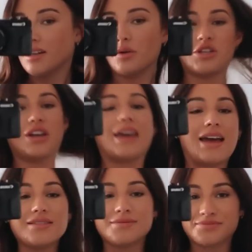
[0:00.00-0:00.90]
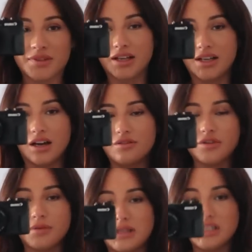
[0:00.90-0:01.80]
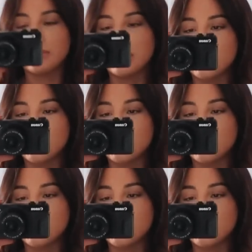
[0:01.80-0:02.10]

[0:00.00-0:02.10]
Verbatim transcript: which again, love. A medium in the